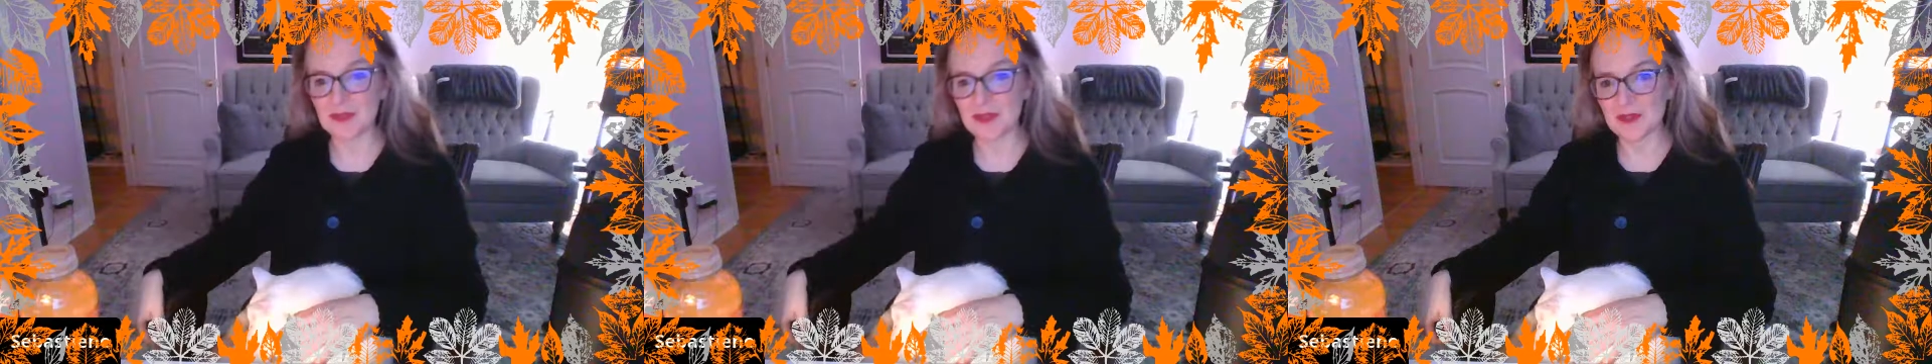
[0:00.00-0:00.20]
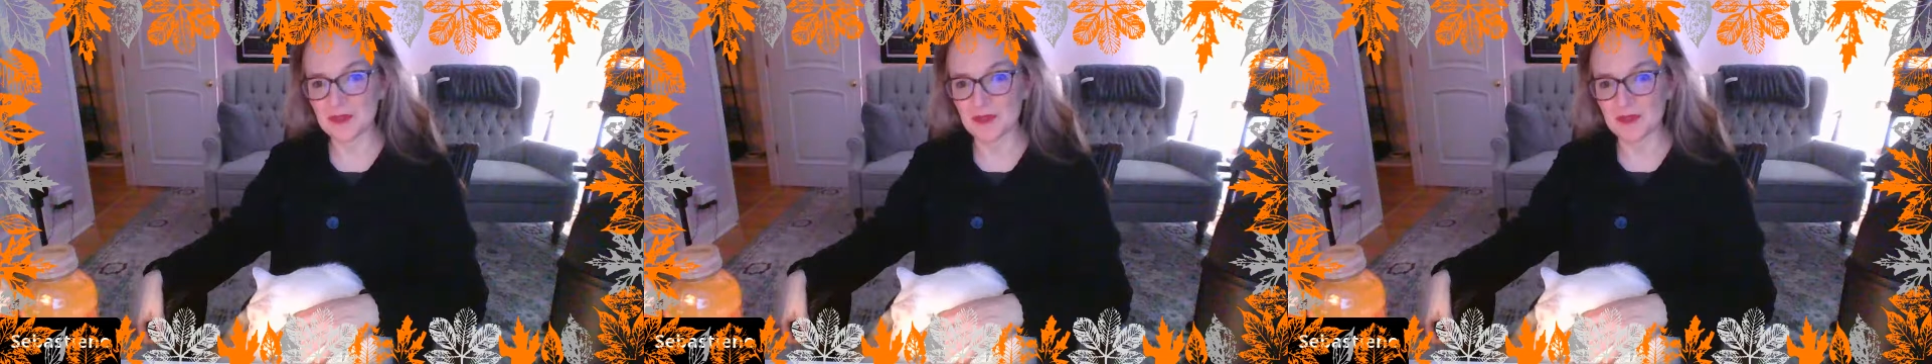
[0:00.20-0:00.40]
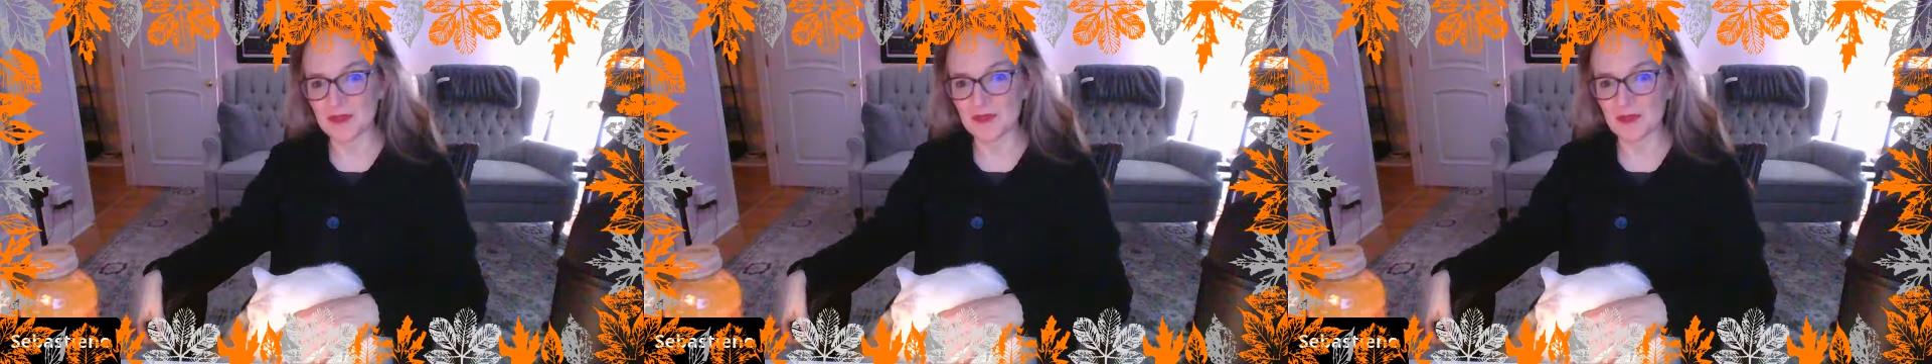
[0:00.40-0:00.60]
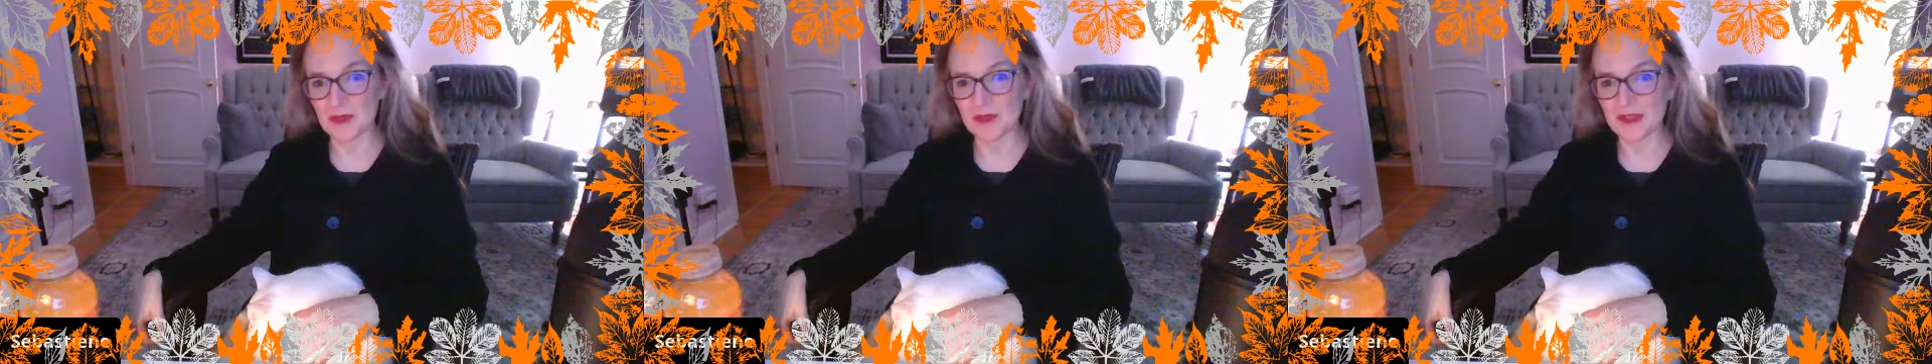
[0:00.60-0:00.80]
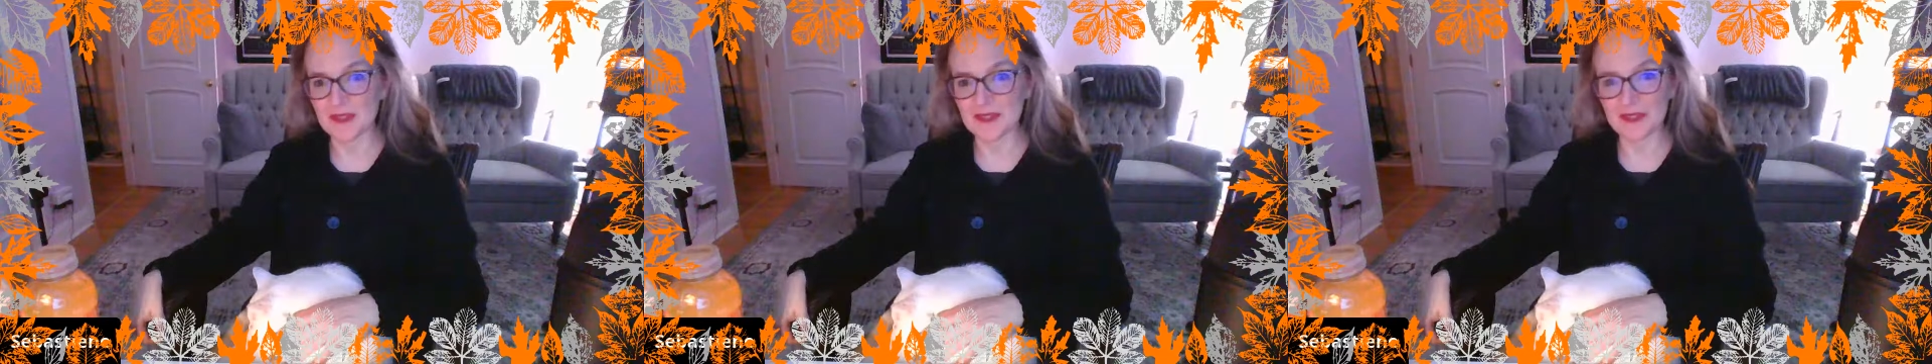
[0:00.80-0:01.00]
these wonderful
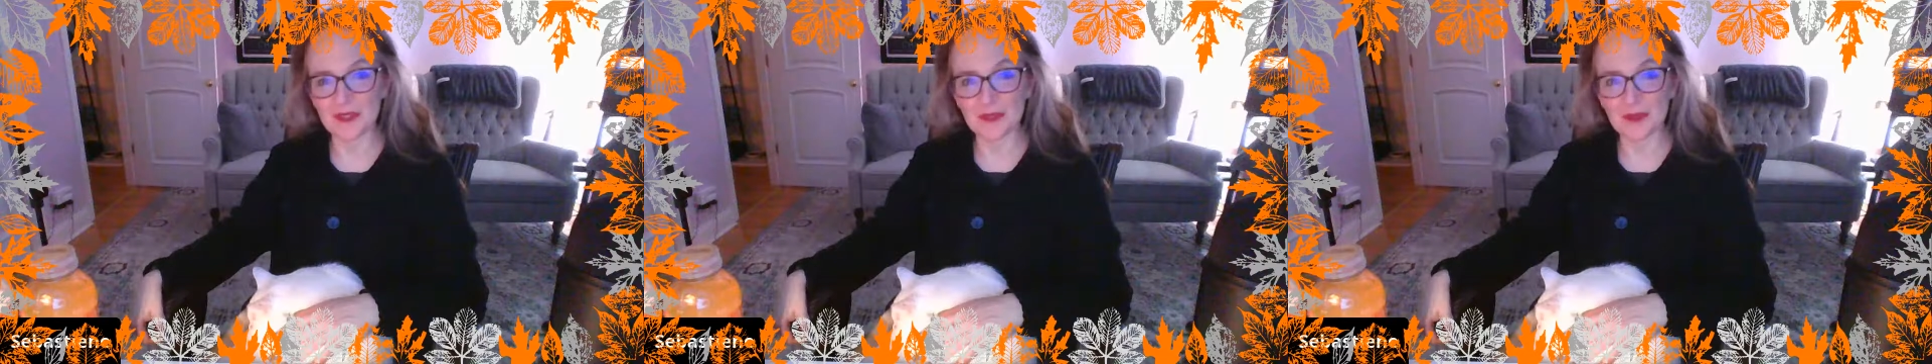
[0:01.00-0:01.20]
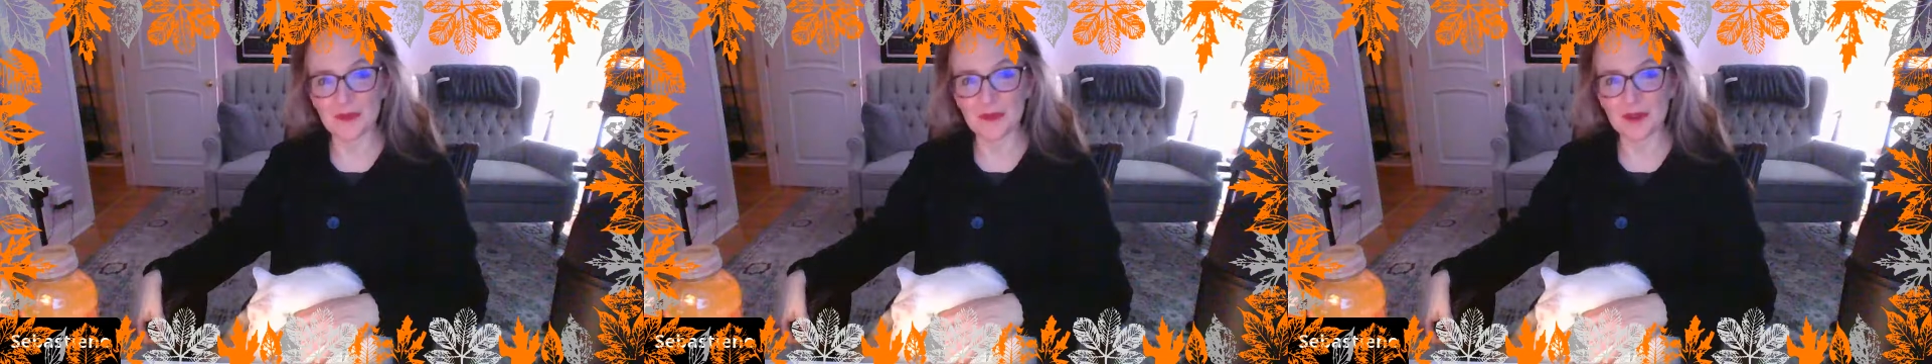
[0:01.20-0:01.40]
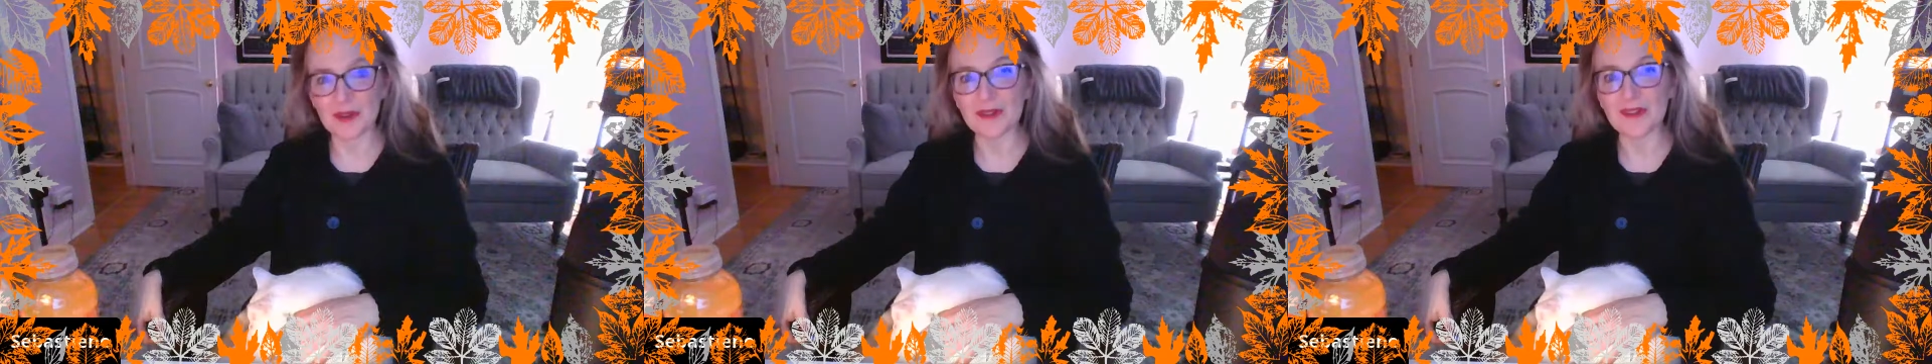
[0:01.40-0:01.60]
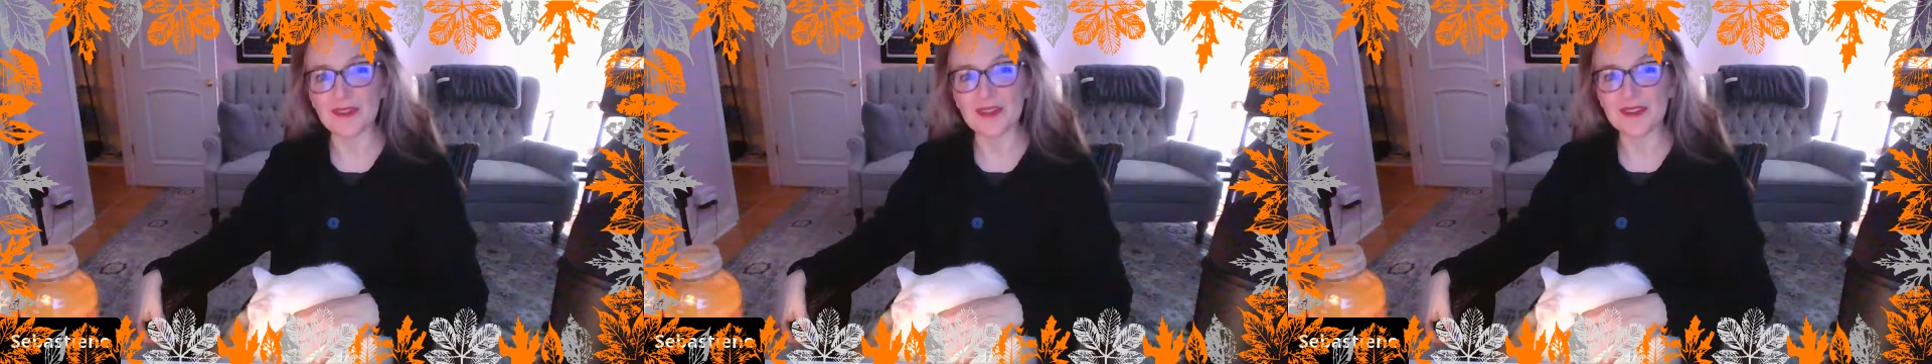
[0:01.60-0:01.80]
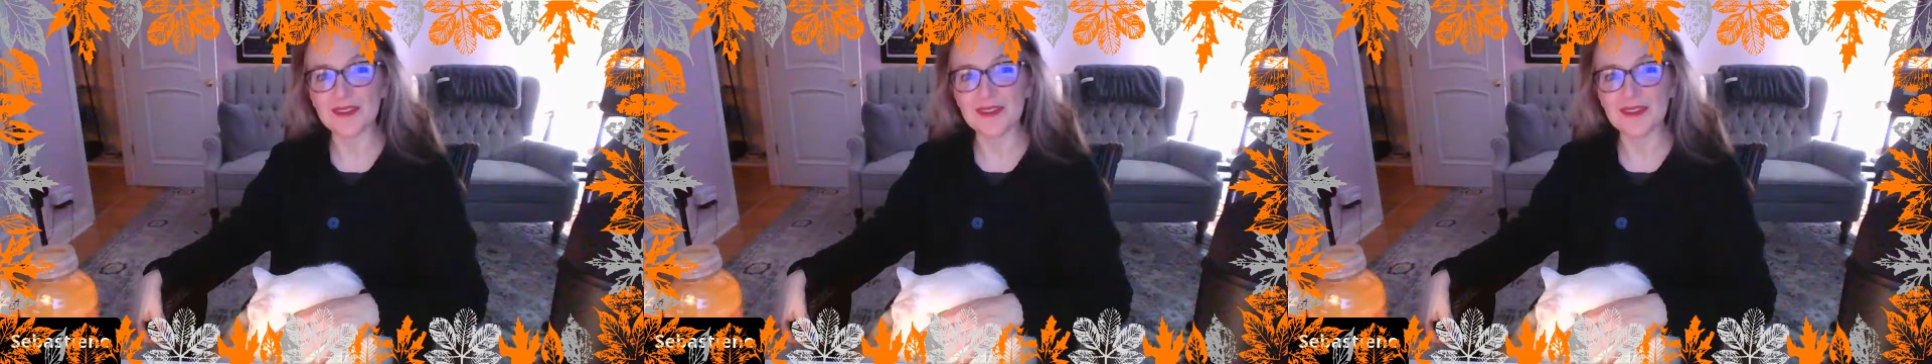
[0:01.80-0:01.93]
things into the world.